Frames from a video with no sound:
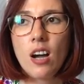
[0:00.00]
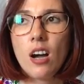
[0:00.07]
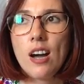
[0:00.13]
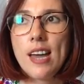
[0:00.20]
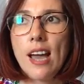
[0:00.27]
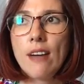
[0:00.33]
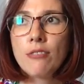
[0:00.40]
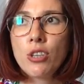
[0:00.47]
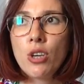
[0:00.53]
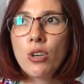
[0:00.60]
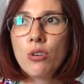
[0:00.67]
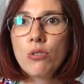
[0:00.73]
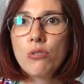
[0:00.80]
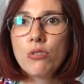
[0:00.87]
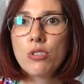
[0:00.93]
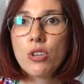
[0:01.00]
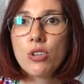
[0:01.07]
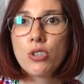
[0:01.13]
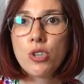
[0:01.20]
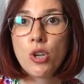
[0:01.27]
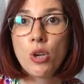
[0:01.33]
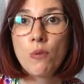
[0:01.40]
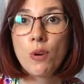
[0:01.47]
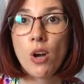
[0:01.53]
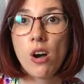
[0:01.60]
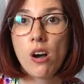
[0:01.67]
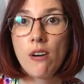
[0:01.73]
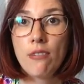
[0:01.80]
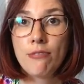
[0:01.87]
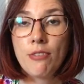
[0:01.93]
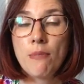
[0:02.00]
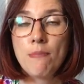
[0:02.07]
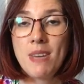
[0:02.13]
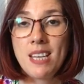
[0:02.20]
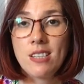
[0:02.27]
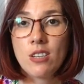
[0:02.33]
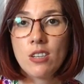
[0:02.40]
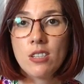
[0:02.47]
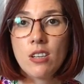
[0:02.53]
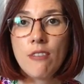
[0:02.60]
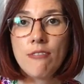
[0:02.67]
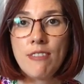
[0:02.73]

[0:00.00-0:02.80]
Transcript: I have used 2.5 meters of